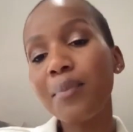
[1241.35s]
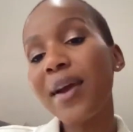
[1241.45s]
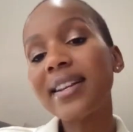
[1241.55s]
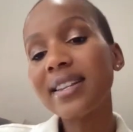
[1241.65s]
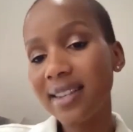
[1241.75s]

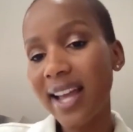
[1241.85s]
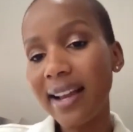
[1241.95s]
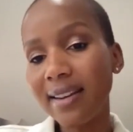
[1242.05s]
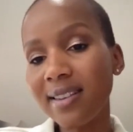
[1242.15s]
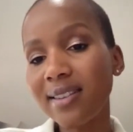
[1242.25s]
Practice
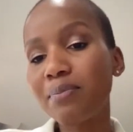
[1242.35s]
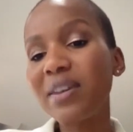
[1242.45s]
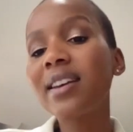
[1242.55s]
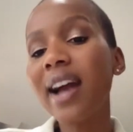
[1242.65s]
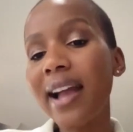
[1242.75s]
kindness.
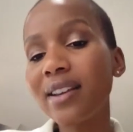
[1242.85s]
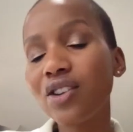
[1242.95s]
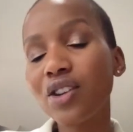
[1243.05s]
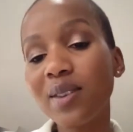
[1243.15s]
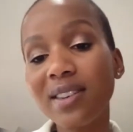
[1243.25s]
Be kind
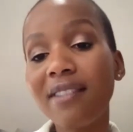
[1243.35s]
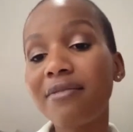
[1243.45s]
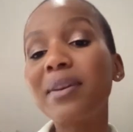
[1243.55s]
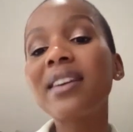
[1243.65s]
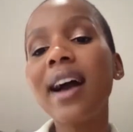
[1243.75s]
to
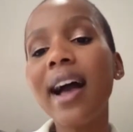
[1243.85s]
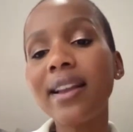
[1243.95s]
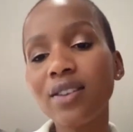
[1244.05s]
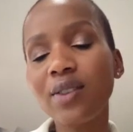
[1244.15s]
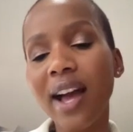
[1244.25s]
yourself. Be
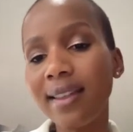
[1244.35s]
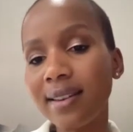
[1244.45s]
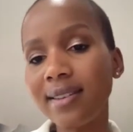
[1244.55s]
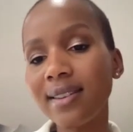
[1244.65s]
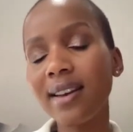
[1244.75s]
kind to
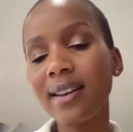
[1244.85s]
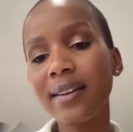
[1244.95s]
others.